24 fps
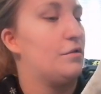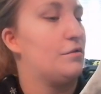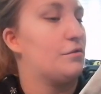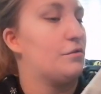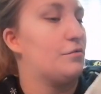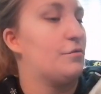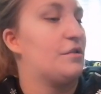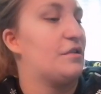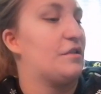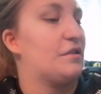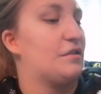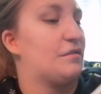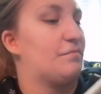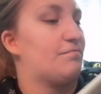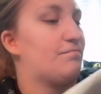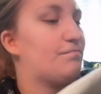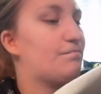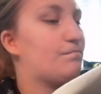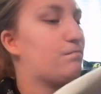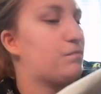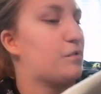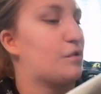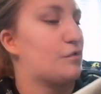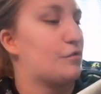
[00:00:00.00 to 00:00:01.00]
They're like a
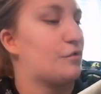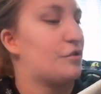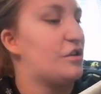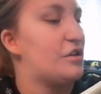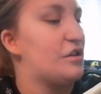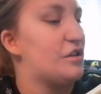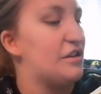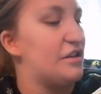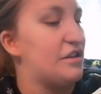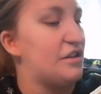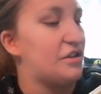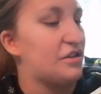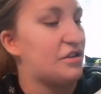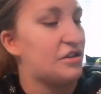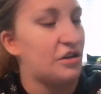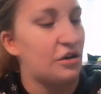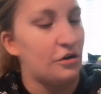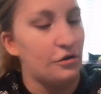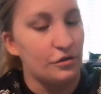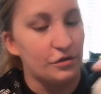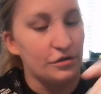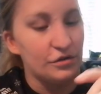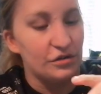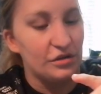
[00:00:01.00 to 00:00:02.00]
greeny
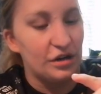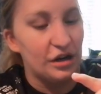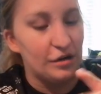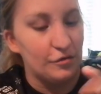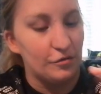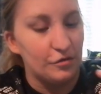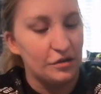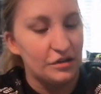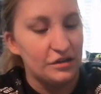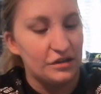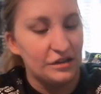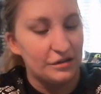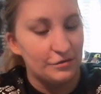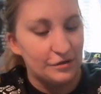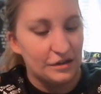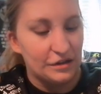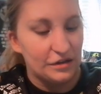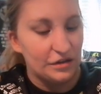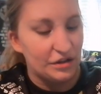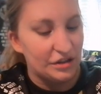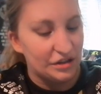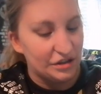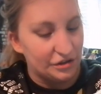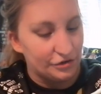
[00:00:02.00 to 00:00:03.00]
color. I want to say
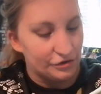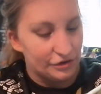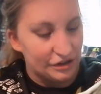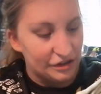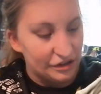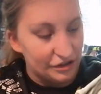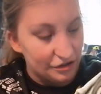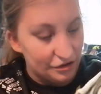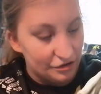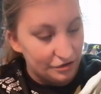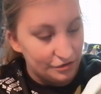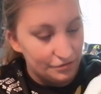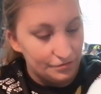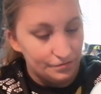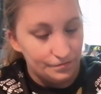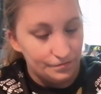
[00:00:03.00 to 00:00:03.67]
like a light green.